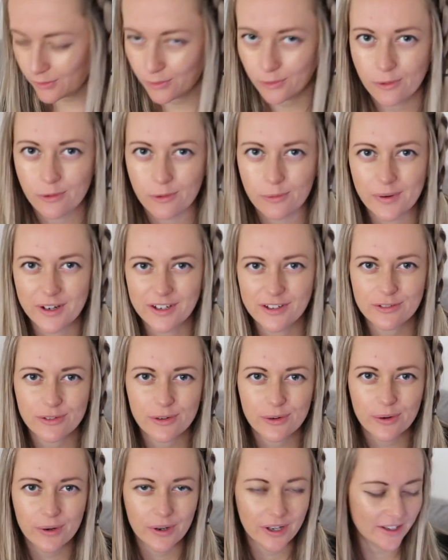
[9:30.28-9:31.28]
Oh, we're
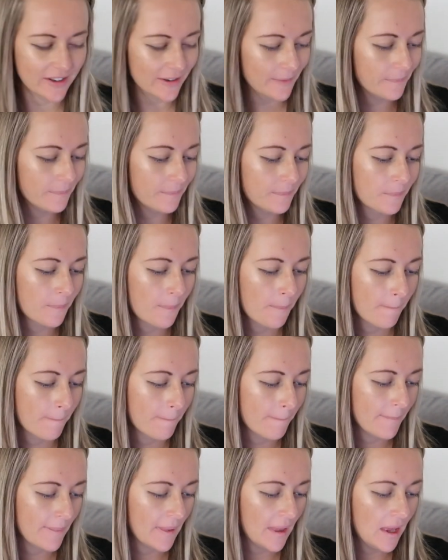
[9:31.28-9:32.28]
drawn.
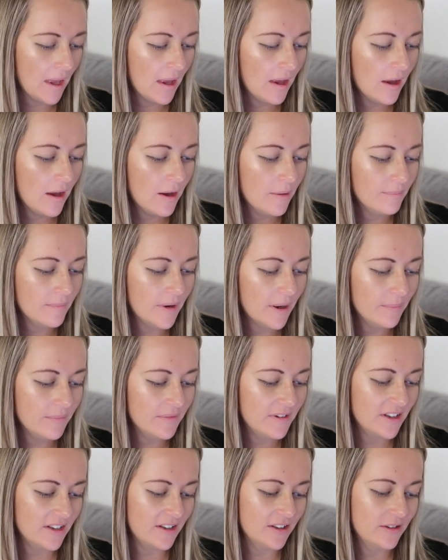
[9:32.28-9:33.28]

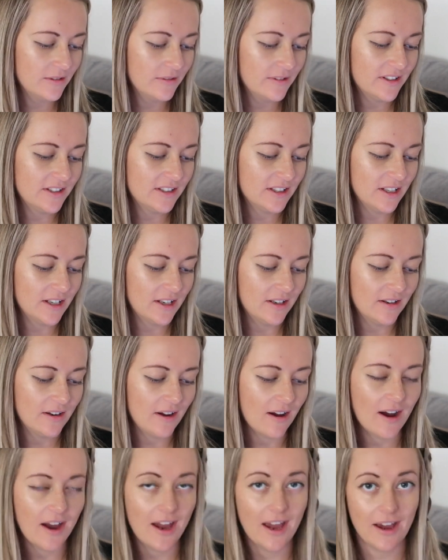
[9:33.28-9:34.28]
Mum's intuition,
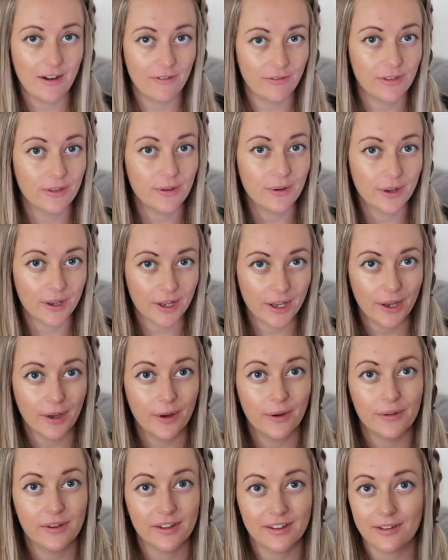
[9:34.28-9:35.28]
I have thought
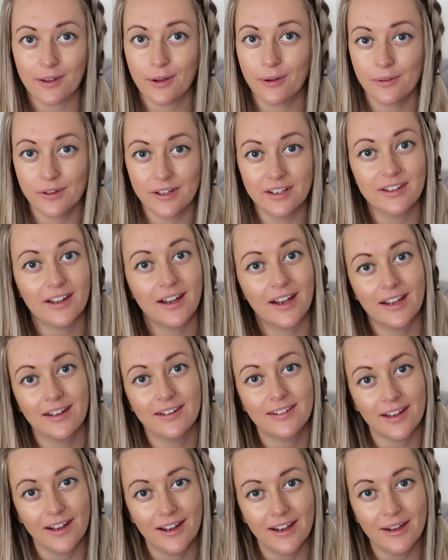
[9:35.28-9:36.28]
girl this whole entire
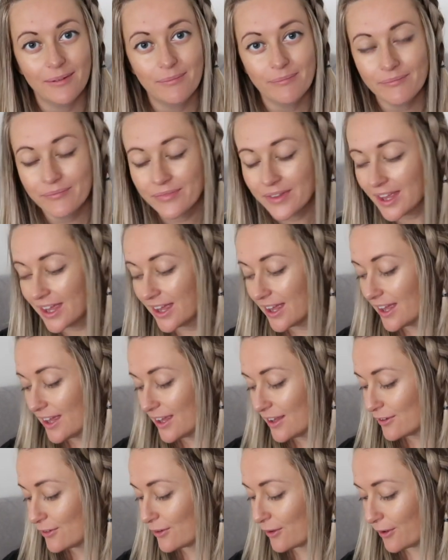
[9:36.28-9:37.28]
time,
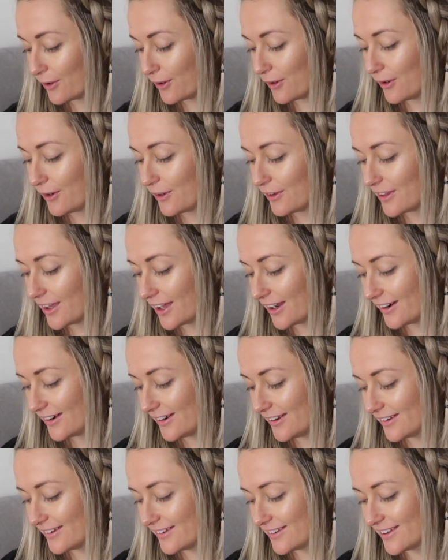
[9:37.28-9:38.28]
so that
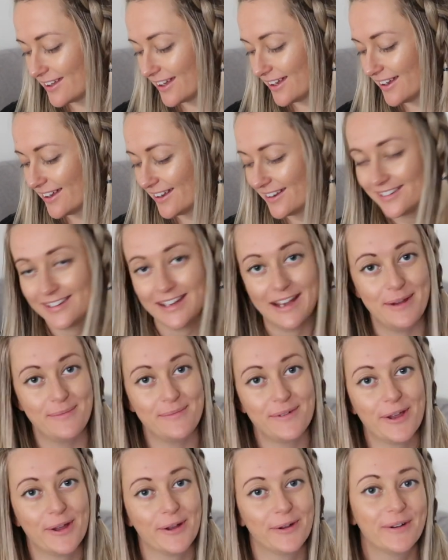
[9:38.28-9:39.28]
is
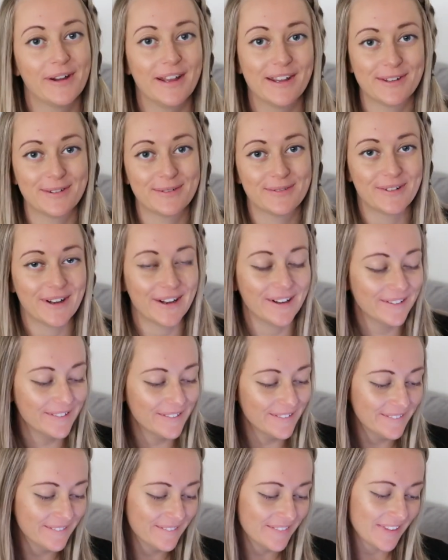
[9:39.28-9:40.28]
Team Girl as
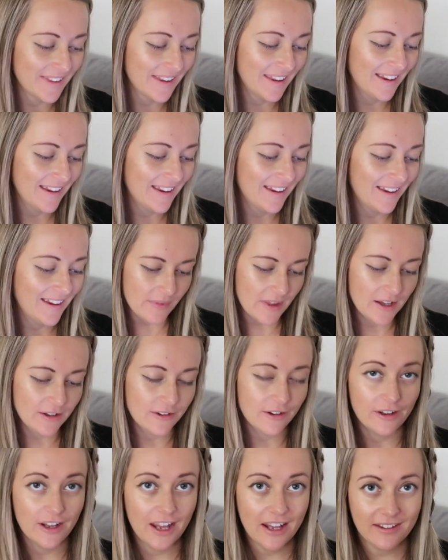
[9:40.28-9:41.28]
well.
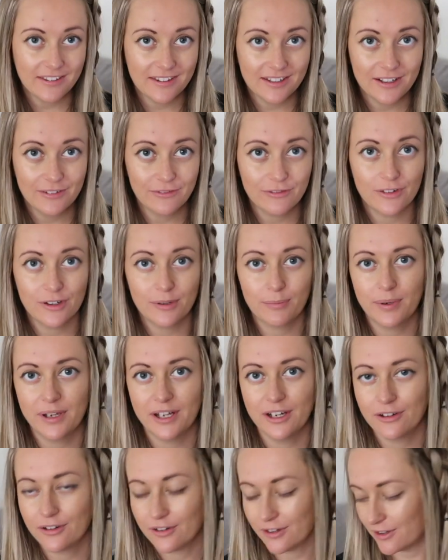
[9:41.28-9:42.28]
So that's it for the
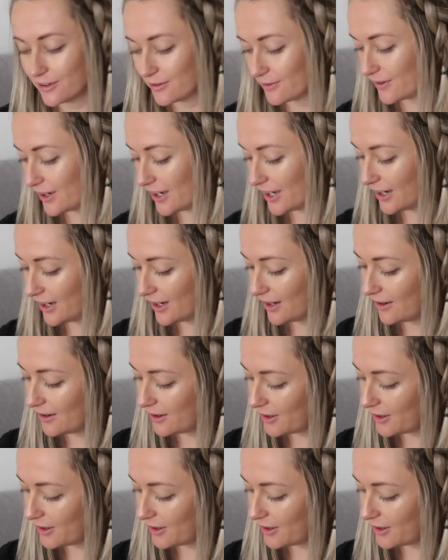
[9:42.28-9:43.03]
Pinterest one,